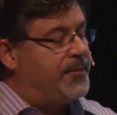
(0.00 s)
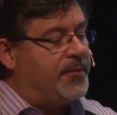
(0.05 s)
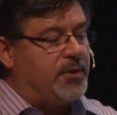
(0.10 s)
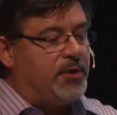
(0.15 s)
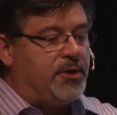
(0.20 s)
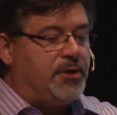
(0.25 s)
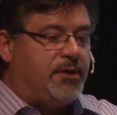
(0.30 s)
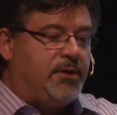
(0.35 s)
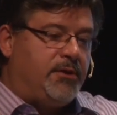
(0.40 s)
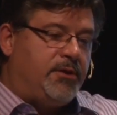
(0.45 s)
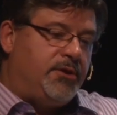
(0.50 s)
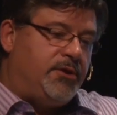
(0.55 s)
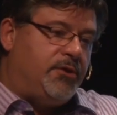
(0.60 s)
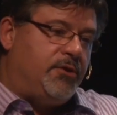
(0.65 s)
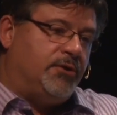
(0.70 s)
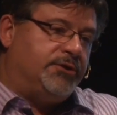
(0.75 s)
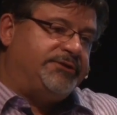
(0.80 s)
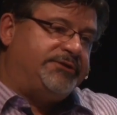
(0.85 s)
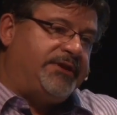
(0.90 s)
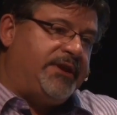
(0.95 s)

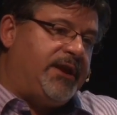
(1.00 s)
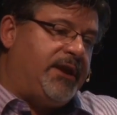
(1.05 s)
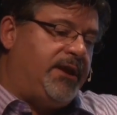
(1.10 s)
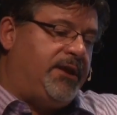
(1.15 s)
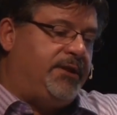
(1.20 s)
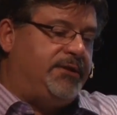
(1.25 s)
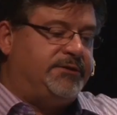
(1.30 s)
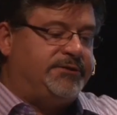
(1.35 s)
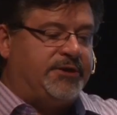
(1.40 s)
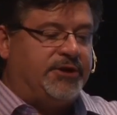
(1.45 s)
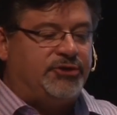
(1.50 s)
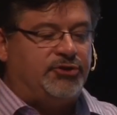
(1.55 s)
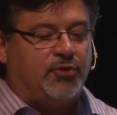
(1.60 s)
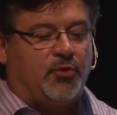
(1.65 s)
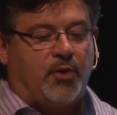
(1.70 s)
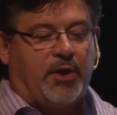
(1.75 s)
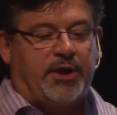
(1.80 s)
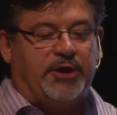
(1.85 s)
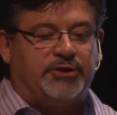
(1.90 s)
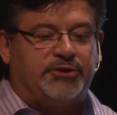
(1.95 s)
you'll see
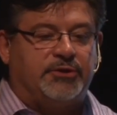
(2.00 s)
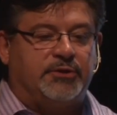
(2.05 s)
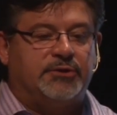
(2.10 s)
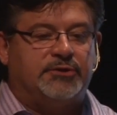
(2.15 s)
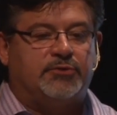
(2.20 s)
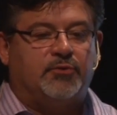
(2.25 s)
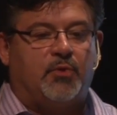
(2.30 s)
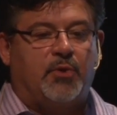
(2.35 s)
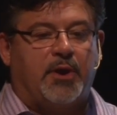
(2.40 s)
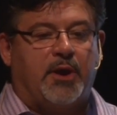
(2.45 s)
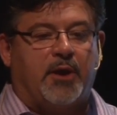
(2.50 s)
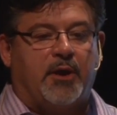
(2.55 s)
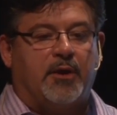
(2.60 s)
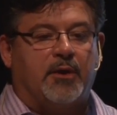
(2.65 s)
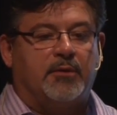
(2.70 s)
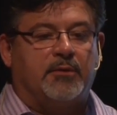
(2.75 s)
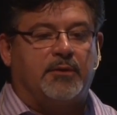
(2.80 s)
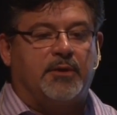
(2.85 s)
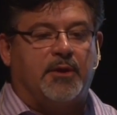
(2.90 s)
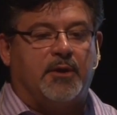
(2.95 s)
situations
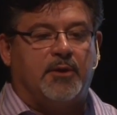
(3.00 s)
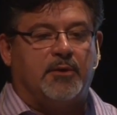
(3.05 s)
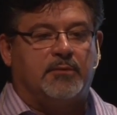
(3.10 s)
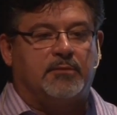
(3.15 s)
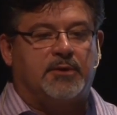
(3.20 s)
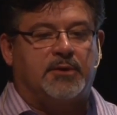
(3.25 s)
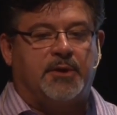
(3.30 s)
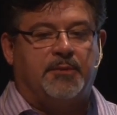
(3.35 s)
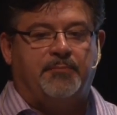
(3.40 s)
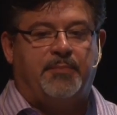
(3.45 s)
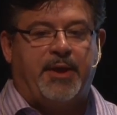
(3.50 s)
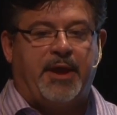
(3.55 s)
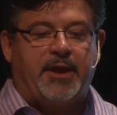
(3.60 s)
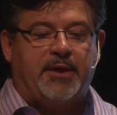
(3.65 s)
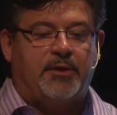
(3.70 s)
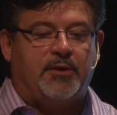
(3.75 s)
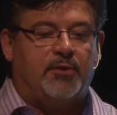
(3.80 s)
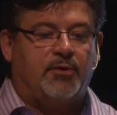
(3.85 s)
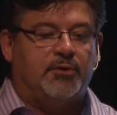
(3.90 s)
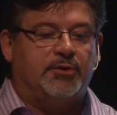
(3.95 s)
where
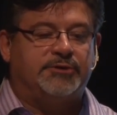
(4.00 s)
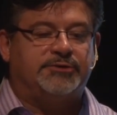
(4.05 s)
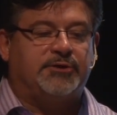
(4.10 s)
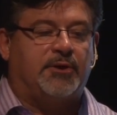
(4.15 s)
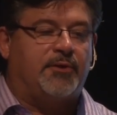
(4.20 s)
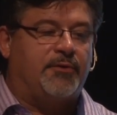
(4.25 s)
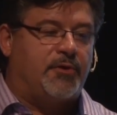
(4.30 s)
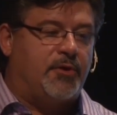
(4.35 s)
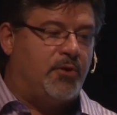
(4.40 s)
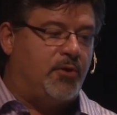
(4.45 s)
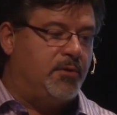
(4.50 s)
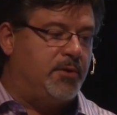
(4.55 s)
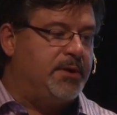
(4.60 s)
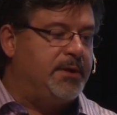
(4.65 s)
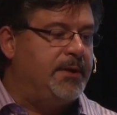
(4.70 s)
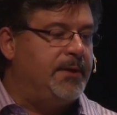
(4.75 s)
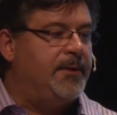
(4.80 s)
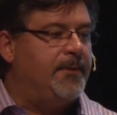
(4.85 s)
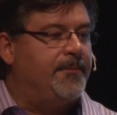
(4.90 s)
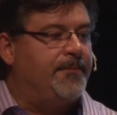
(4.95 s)
competitors, although
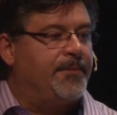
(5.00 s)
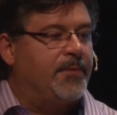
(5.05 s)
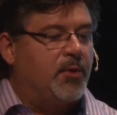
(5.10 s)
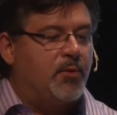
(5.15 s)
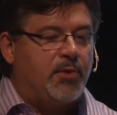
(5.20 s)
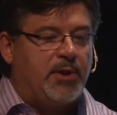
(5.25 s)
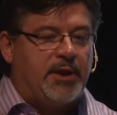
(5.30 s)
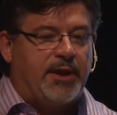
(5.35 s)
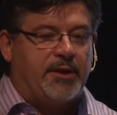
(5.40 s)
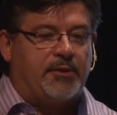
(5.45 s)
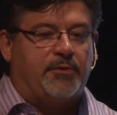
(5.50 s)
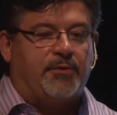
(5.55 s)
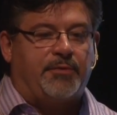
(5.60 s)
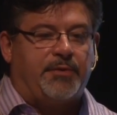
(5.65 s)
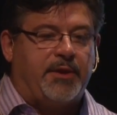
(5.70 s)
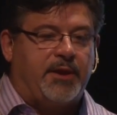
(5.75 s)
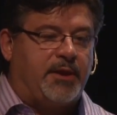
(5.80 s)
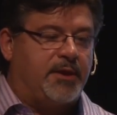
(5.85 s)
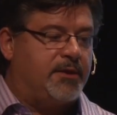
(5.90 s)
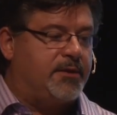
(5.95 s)
we like to
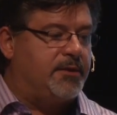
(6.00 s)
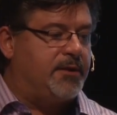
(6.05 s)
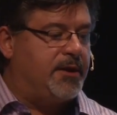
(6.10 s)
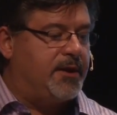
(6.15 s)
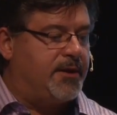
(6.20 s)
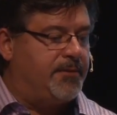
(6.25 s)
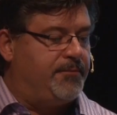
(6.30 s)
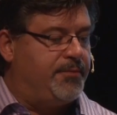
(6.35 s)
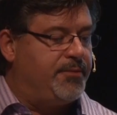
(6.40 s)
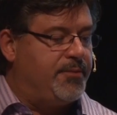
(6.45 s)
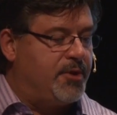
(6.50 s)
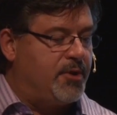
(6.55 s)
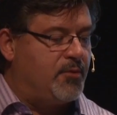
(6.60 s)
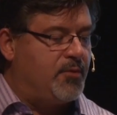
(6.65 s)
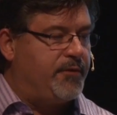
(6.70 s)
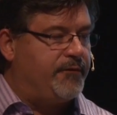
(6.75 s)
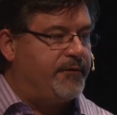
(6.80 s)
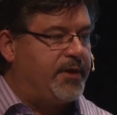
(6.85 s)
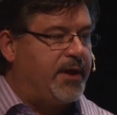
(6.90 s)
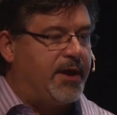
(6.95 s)
think
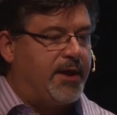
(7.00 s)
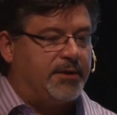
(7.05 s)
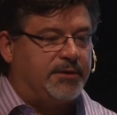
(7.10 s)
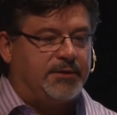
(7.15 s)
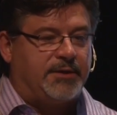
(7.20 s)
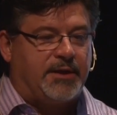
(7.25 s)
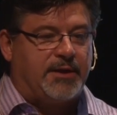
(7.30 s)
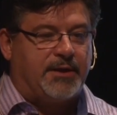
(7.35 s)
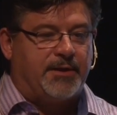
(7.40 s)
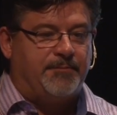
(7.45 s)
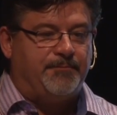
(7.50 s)
we've got